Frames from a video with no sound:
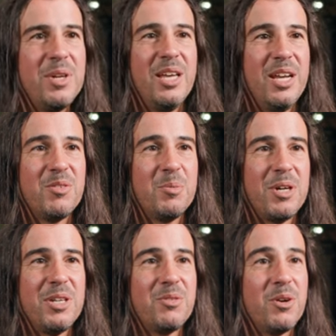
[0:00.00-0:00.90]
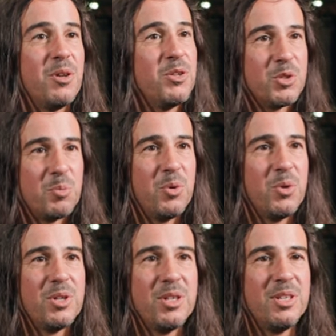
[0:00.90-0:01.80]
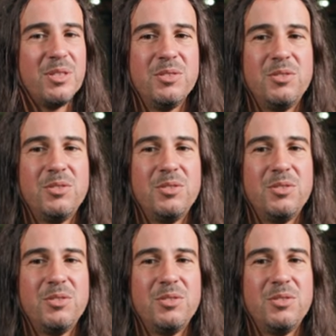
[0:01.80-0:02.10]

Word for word: and everybody for all the support and,